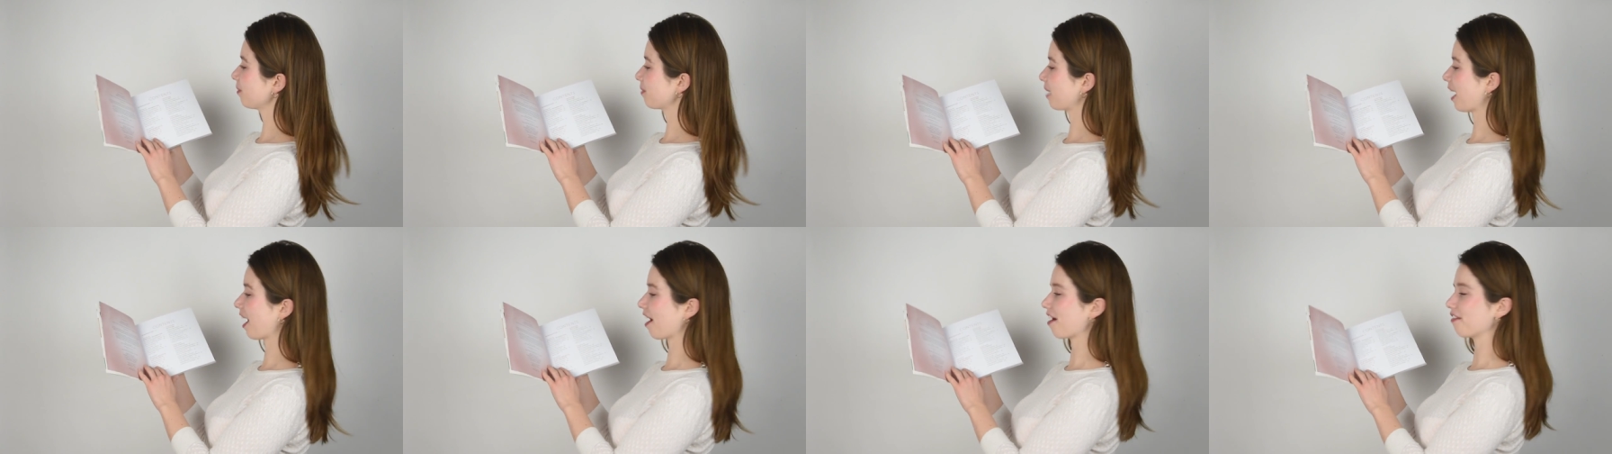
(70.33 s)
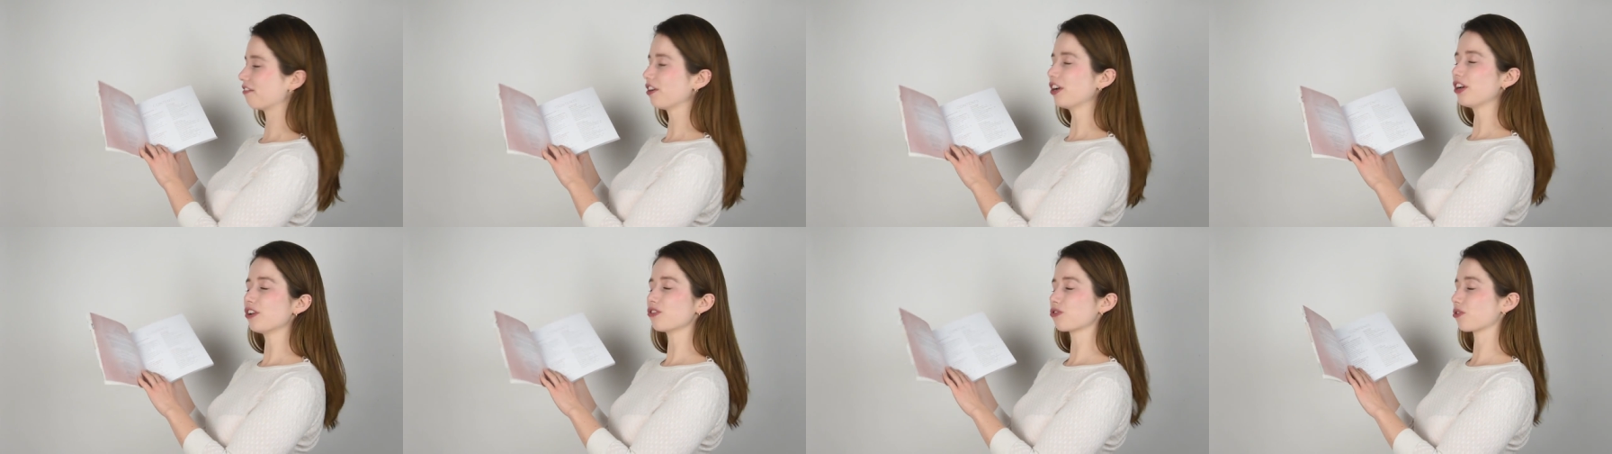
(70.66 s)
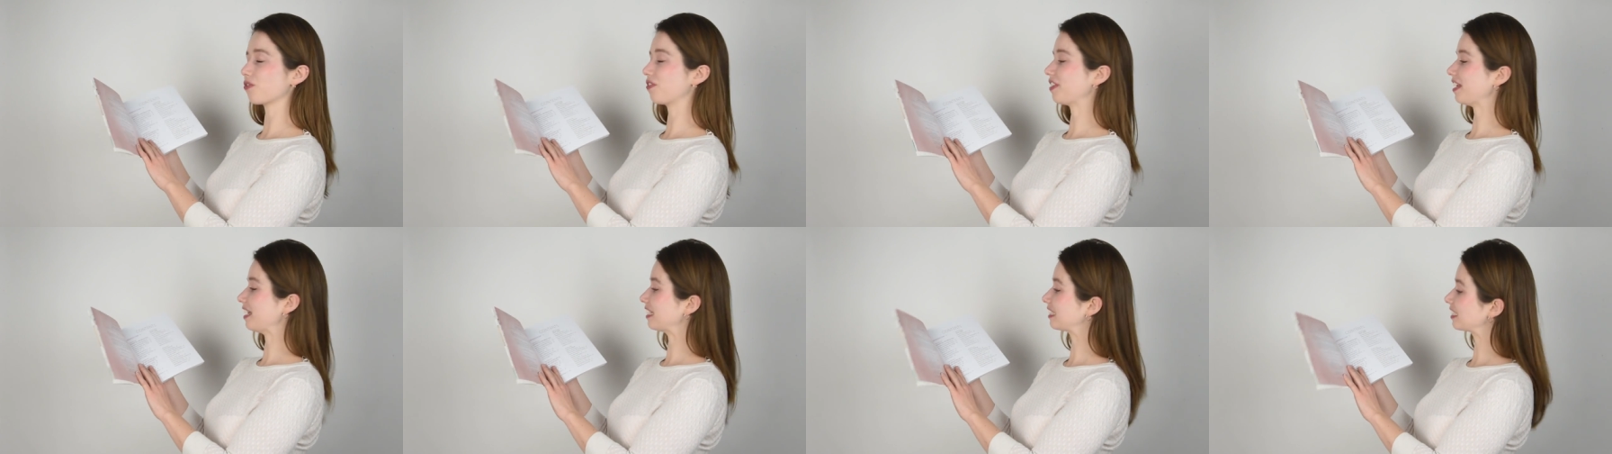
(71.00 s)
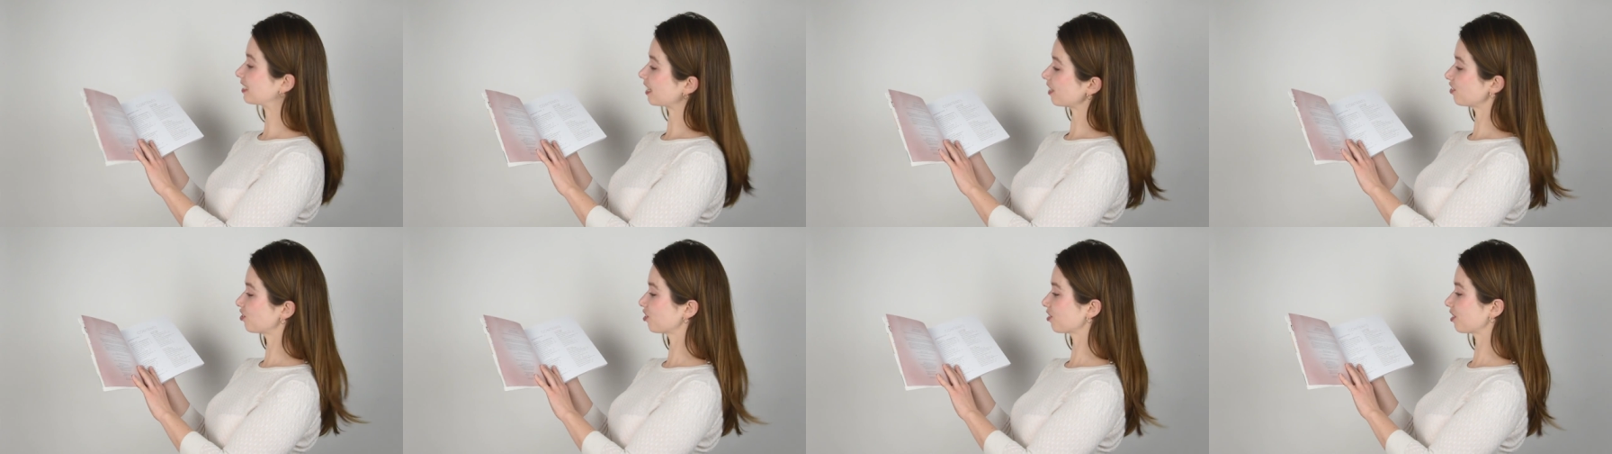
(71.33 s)
We have sort of the
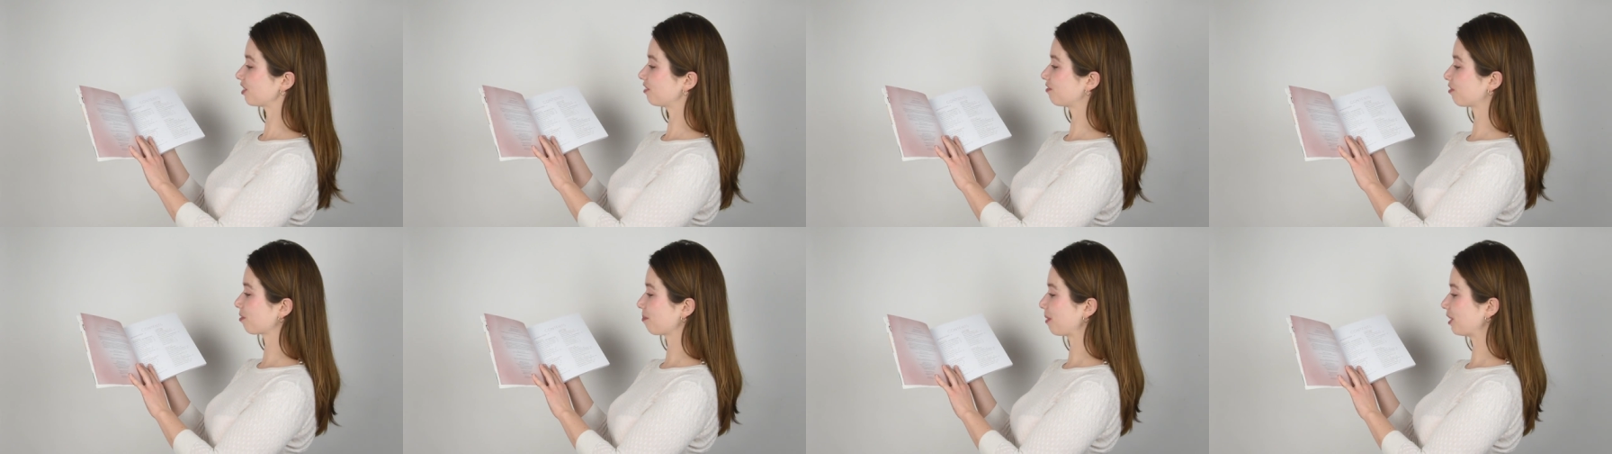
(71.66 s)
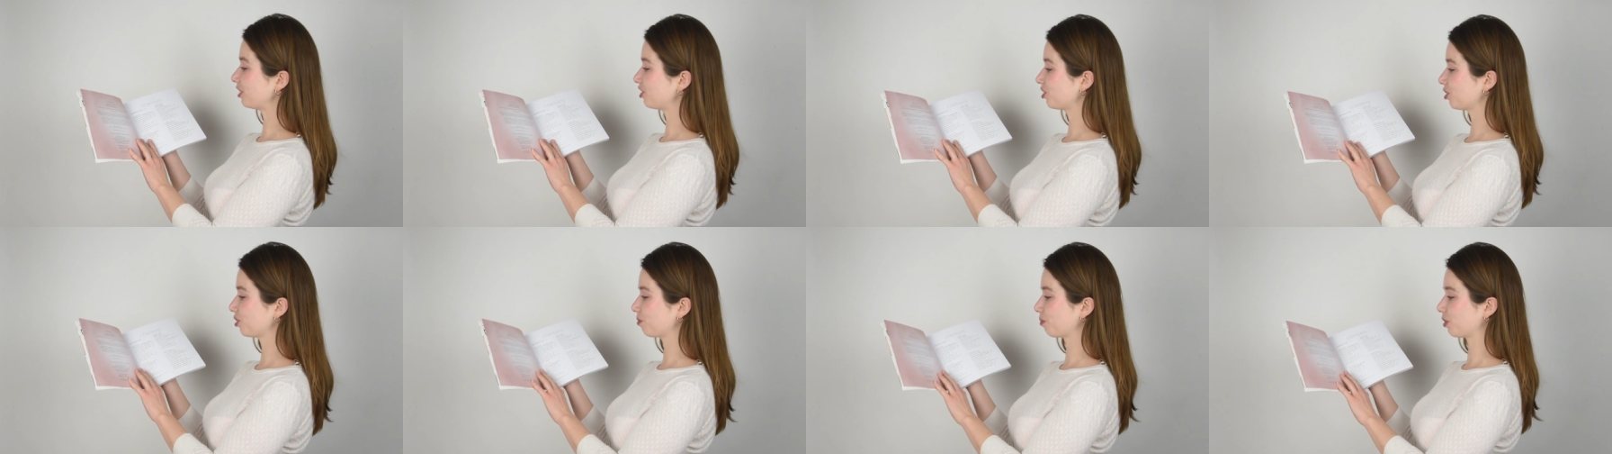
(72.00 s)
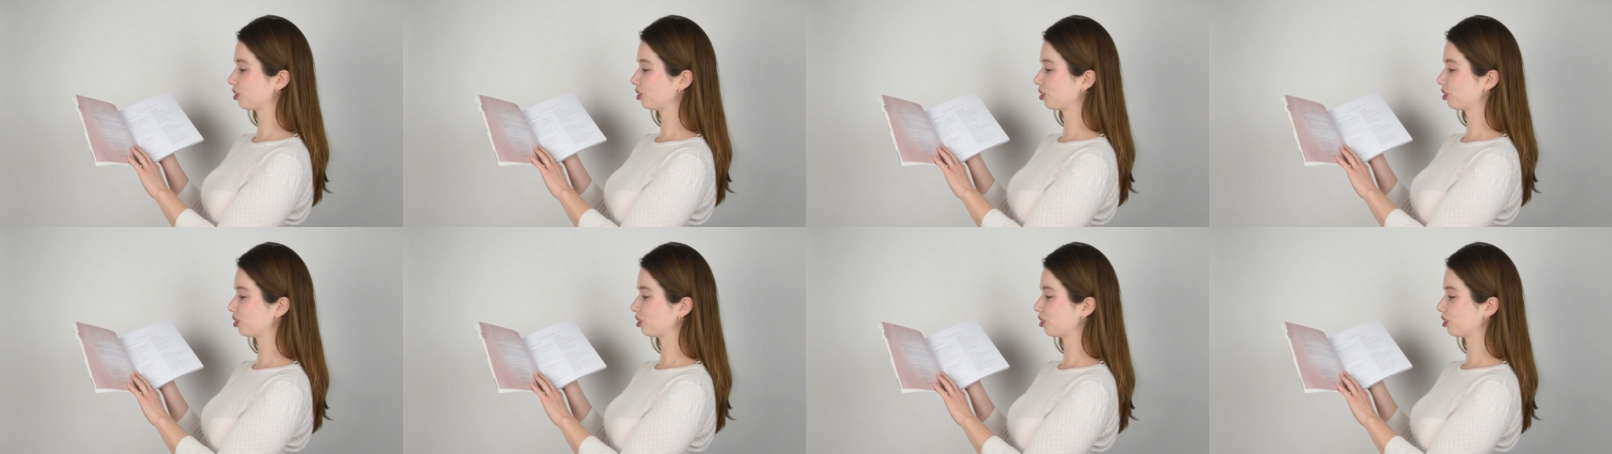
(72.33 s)
essential information,